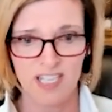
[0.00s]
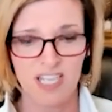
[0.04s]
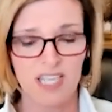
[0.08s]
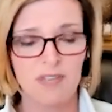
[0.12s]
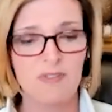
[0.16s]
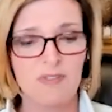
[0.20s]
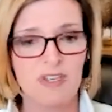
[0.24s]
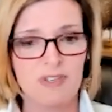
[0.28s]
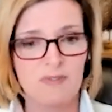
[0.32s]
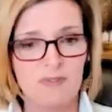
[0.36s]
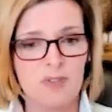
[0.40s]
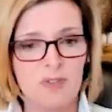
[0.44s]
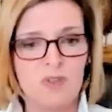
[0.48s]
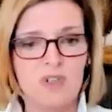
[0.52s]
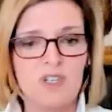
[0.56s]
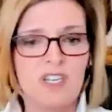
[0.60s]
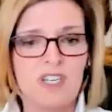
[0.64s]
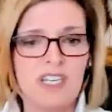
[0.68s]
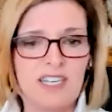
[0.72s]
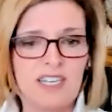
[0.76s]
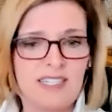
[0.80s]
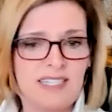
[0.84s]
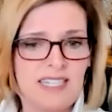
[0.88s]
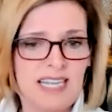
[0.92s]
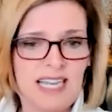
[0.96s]
Even if you
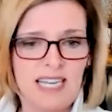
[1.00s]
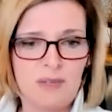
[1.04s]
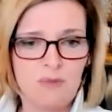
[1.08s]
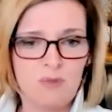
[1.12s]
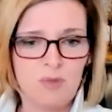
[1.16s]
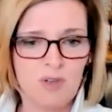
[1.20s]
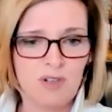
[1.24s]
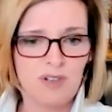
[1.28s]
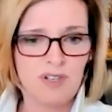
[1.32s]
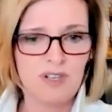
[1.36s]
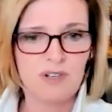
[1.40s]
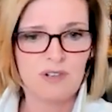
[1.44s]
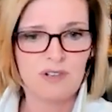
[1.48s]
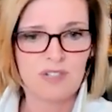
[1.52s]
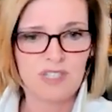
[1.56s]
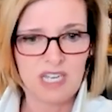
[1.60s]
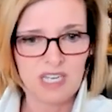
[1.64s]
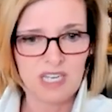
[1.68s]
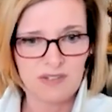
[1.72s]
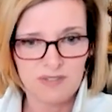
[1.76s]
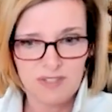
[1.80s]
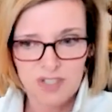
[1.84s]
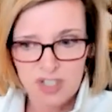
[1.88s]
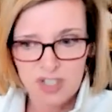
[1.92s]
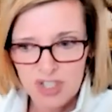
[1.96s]
could get 10 more years
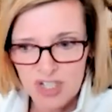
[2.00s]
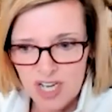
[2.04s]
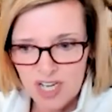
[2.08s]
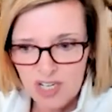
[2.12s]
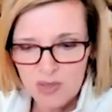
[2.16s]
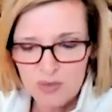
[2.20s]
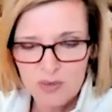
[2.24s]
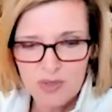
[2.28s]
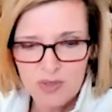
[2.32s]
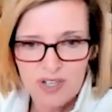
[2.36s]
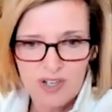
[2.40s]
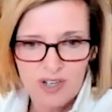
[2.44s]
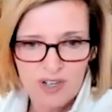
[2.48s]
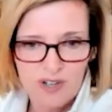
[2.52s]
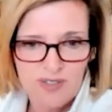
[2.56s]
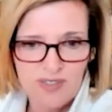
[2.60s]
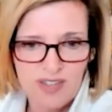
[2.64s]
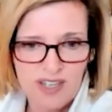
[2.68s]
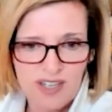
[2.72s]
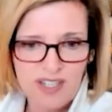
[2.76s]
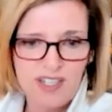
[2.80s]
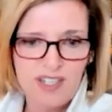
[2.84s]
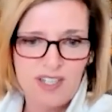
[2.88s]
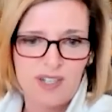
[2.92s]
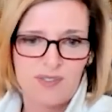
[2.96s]
out of a genuine,
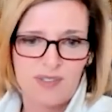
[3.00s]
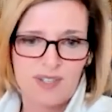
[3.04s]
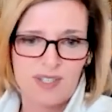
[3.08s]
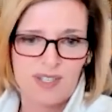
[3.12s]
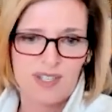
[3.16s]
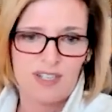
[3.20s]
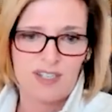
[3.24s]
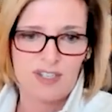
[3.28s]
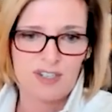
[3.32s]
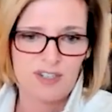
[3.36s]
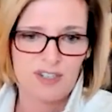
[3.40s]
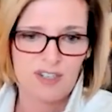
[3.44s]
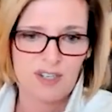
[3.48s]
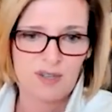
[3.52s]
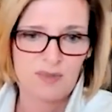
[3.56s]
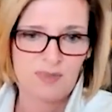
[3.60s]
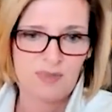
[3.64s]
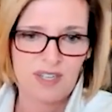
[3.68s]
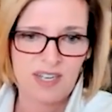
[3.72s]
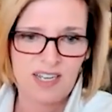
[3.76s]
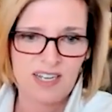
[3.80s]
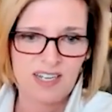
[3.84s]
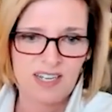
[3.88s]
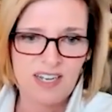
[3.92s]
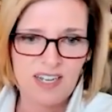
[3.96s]
authentic relationship
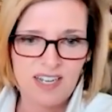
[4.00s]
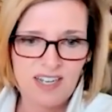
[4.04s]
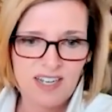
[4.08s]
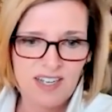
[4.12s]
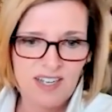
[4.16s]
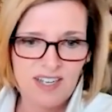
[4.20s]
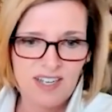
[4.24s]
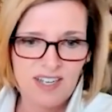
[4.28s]
that